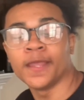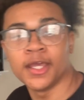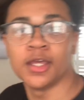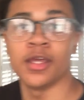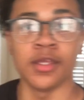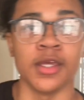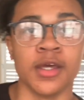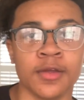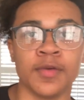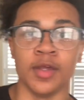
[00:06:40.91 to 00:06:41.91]
And yeah,
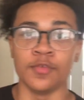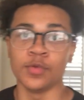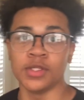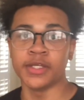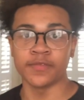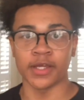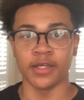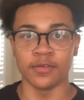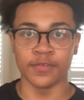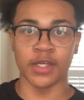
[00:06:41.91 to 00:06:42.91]
if you live like
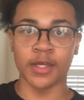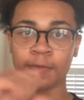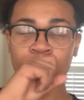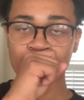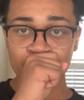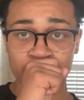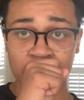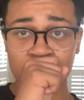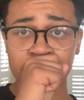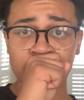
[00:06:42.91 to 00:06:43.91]
in the VA
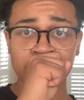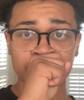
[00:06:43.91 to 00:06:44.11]
area,